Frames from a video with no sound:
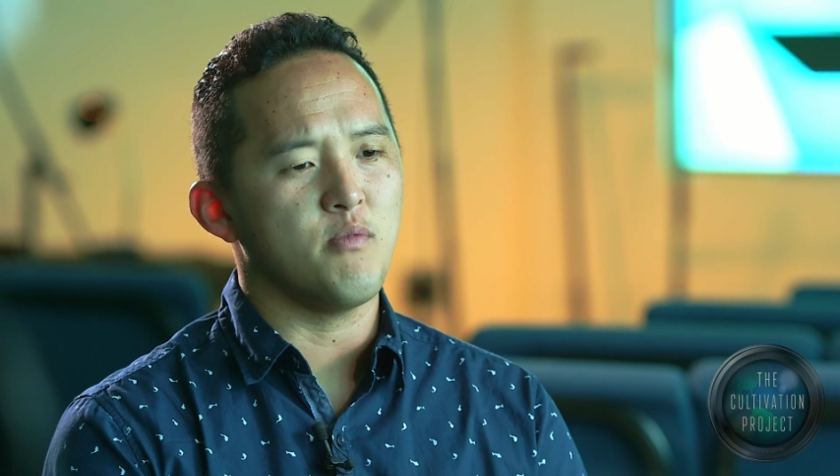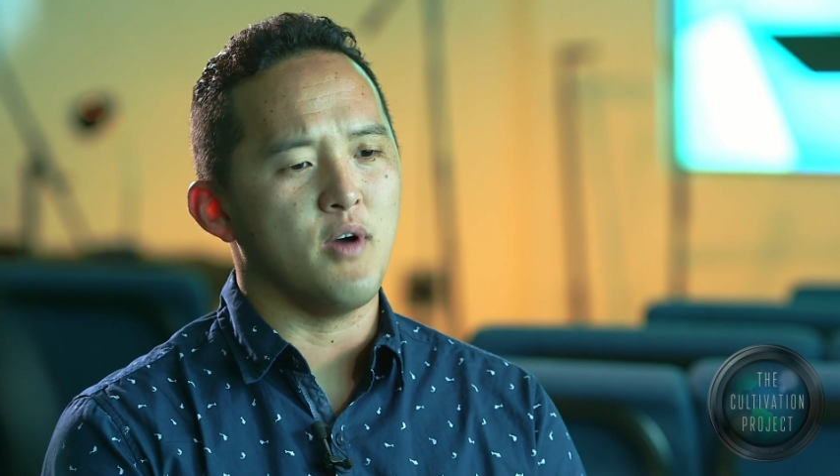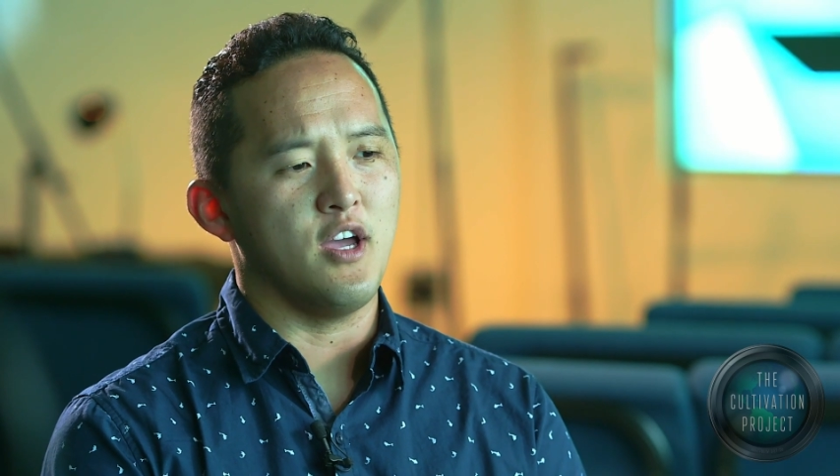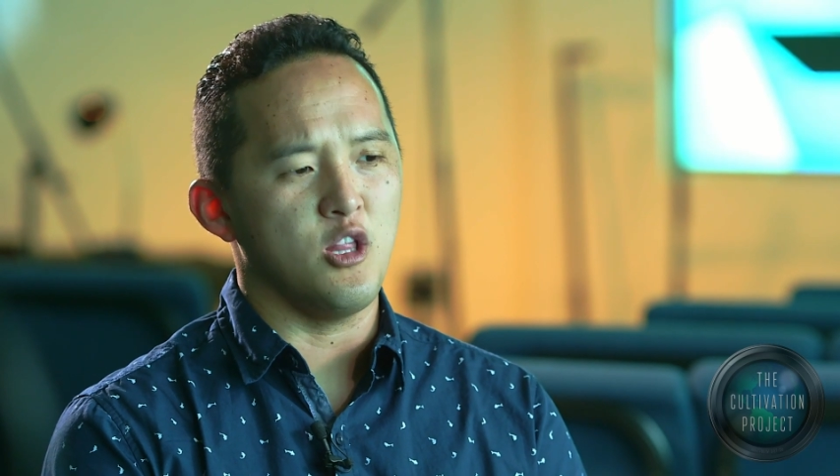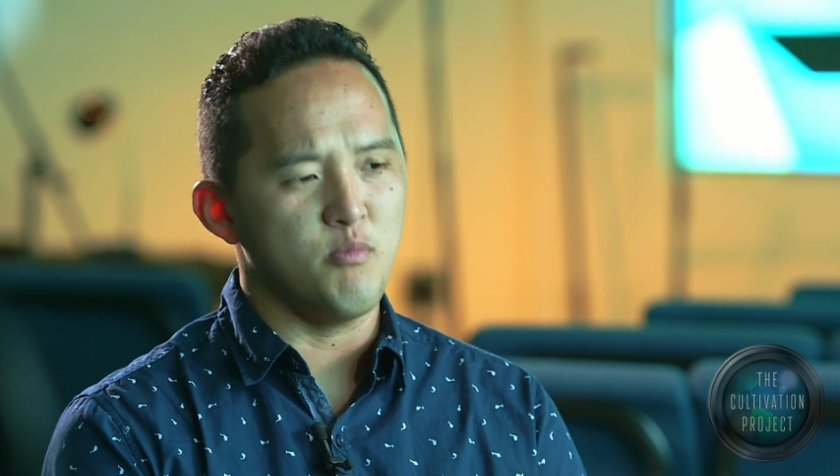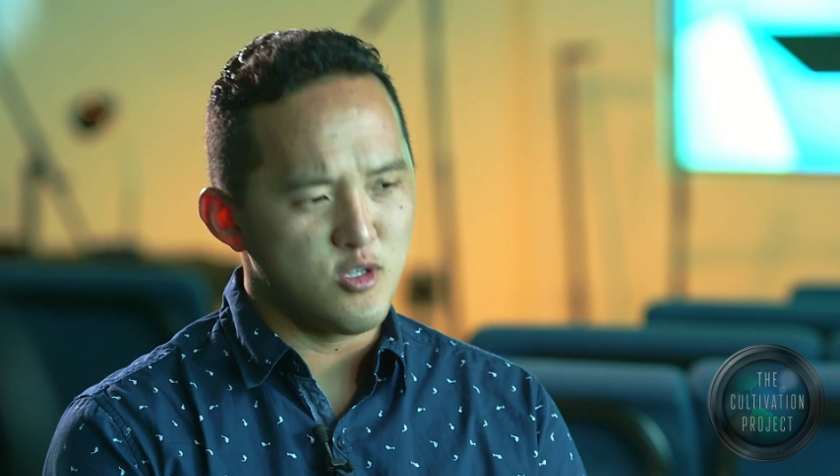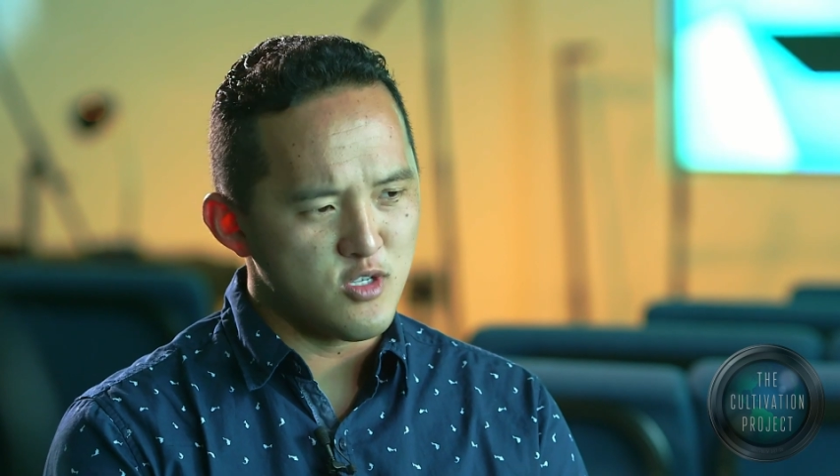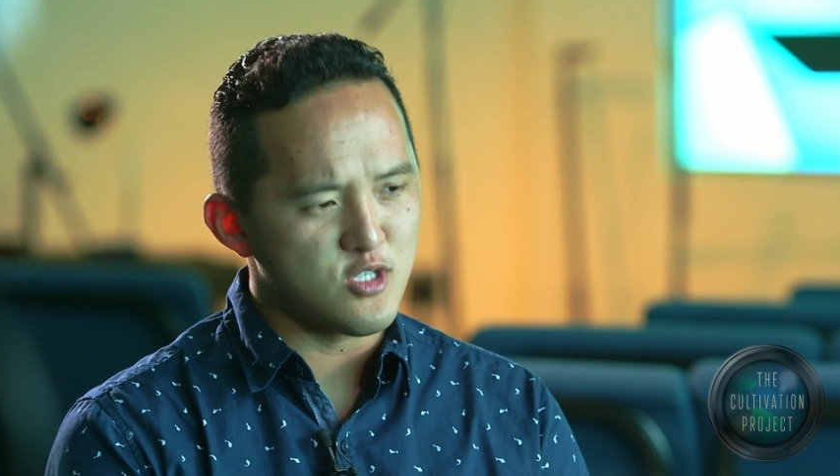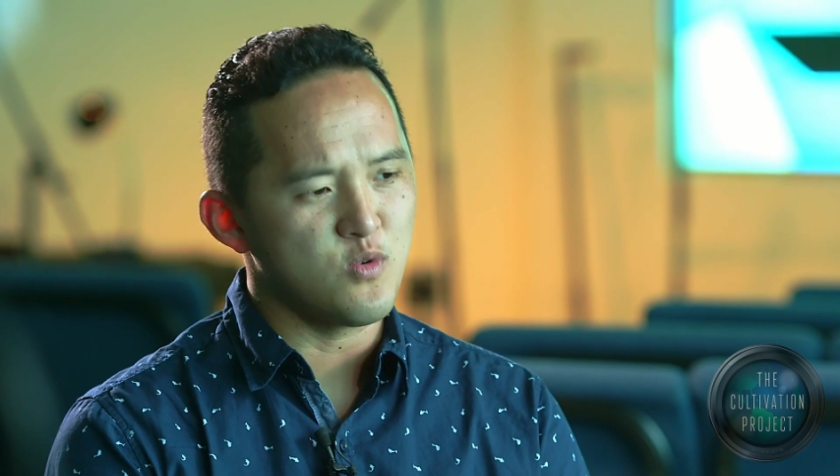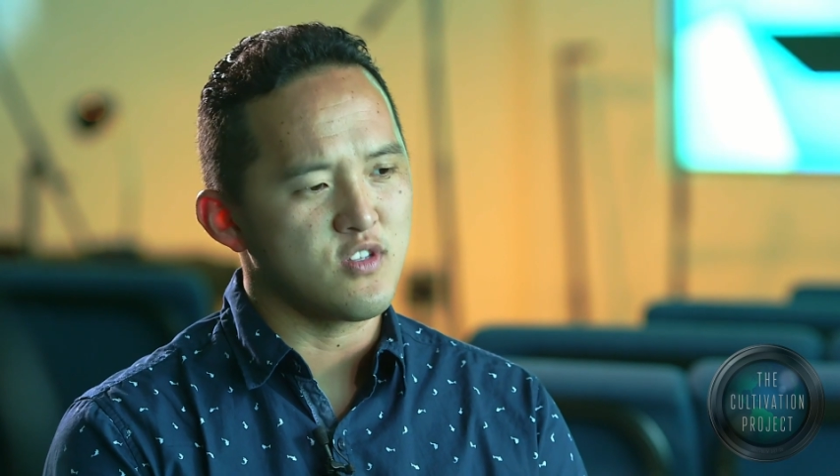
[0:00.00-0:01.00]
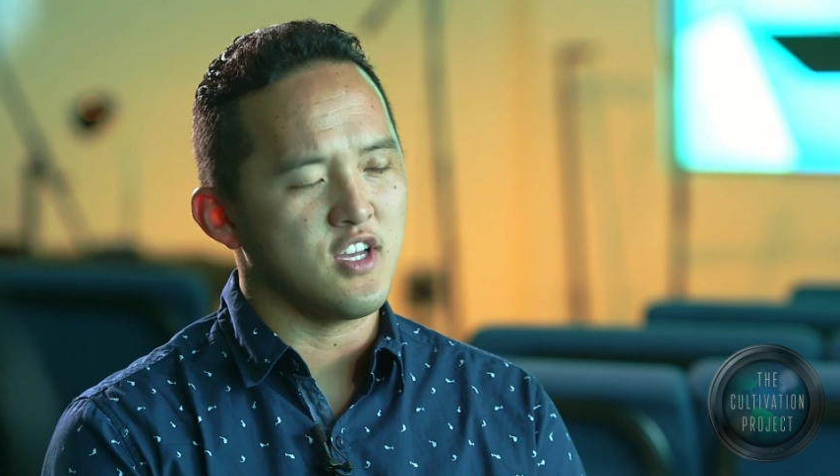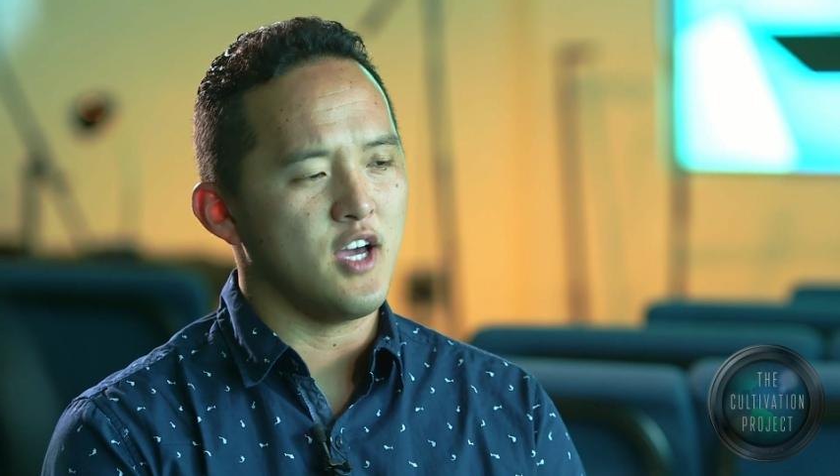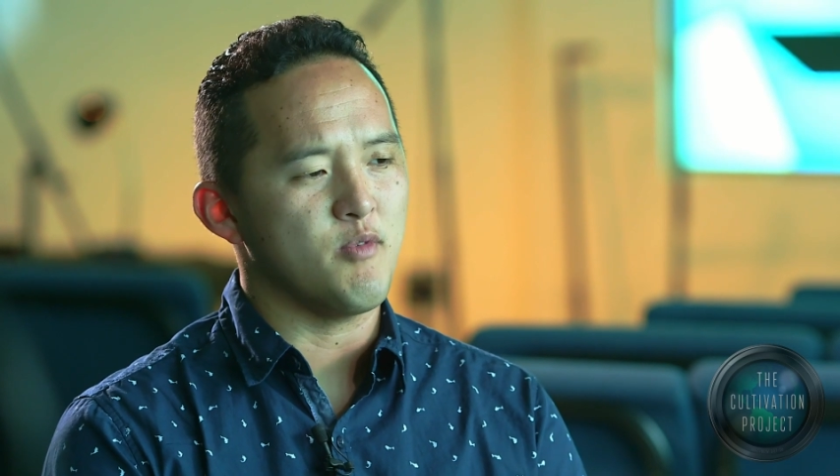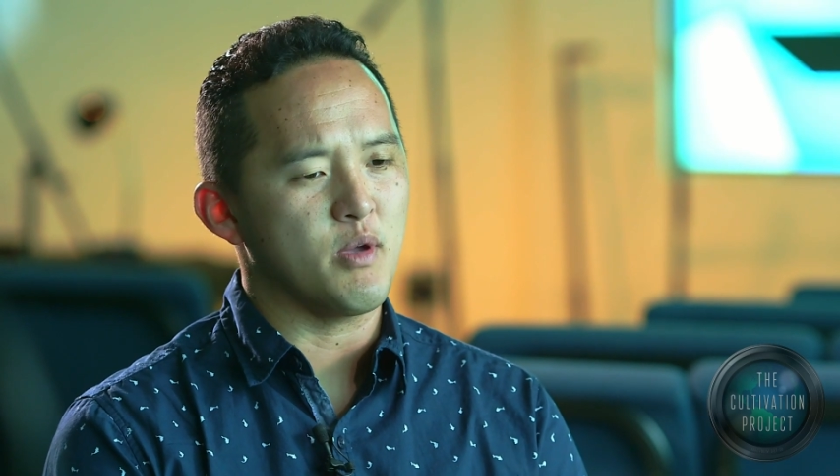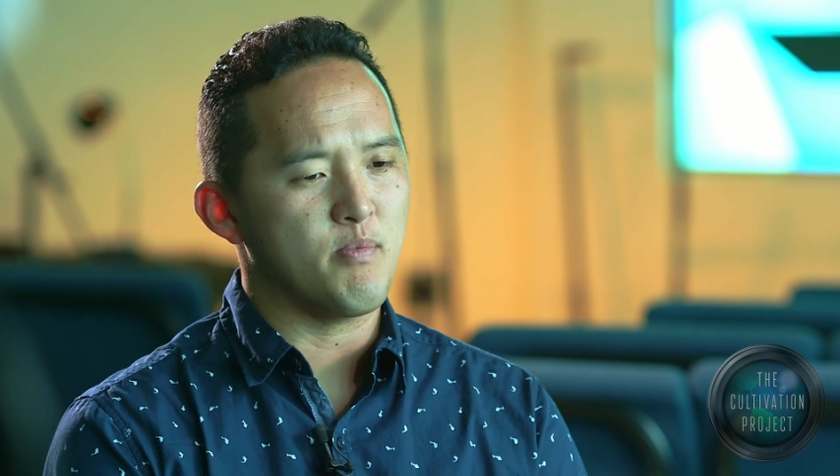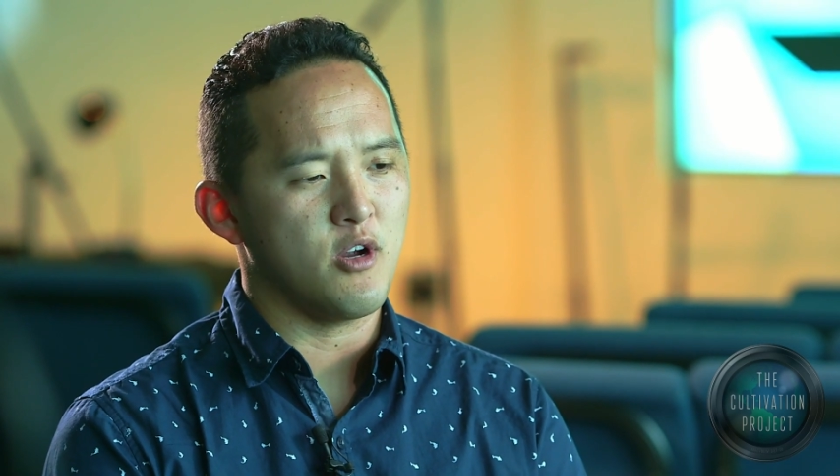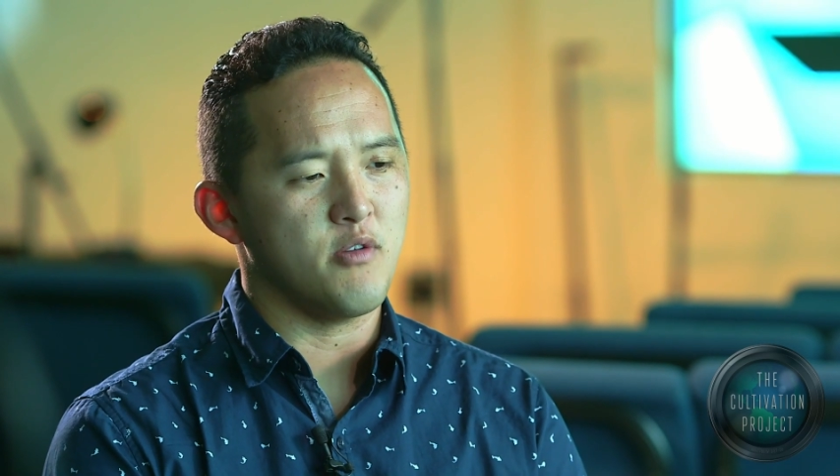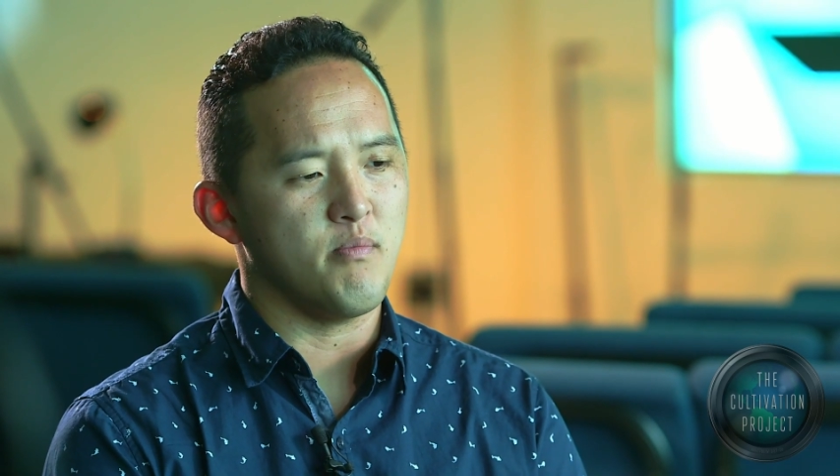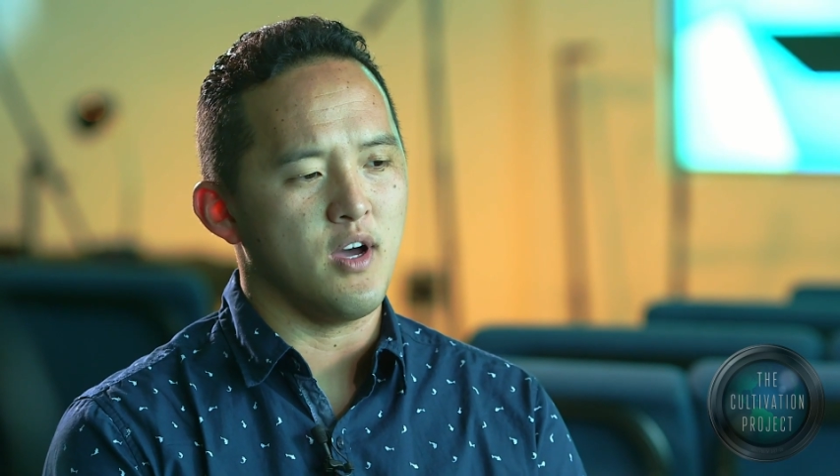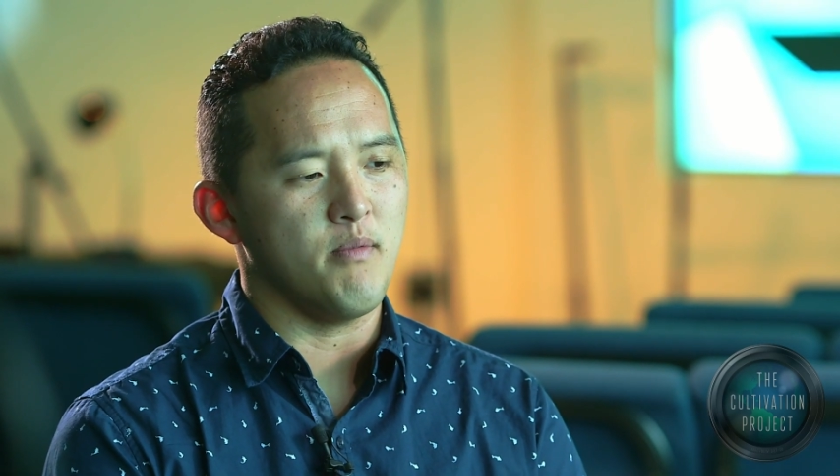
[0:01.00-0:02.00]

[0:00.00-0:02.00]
of my elementary school time, a big part of my